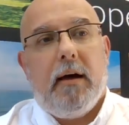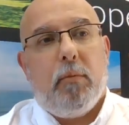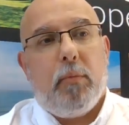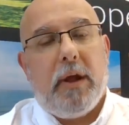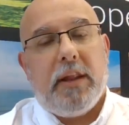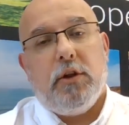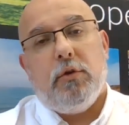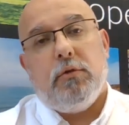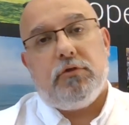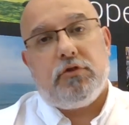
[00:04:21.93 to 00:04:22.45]

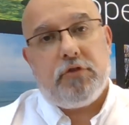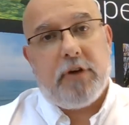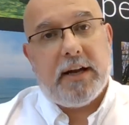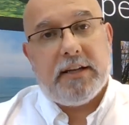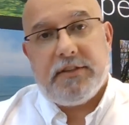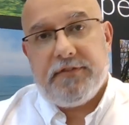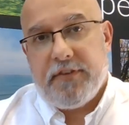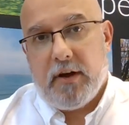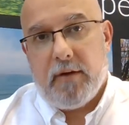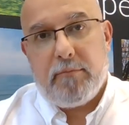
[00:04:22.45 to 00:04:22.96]
when you
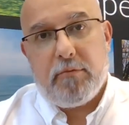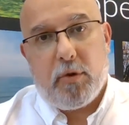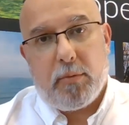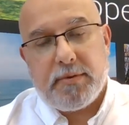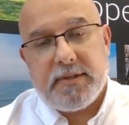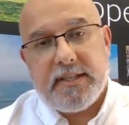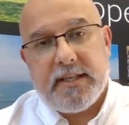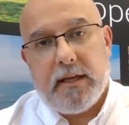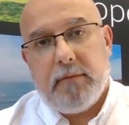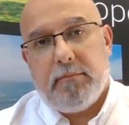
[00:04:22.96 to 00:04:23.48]
transfer
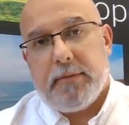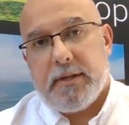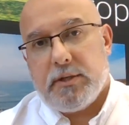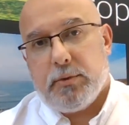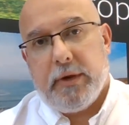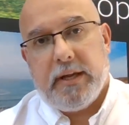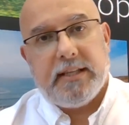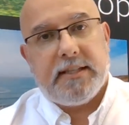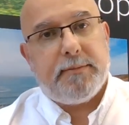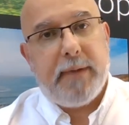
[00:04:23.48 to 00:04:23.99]
property
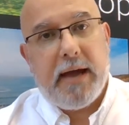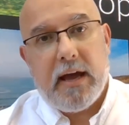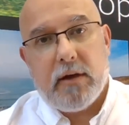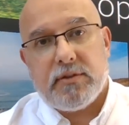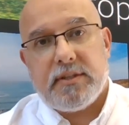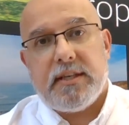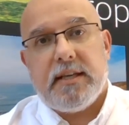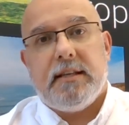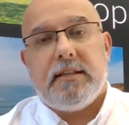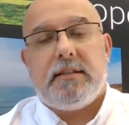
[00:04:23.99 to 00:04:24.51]
between
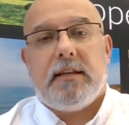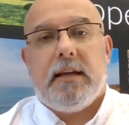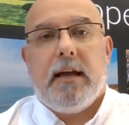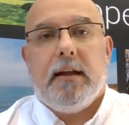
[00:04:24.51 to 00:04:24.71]
spouses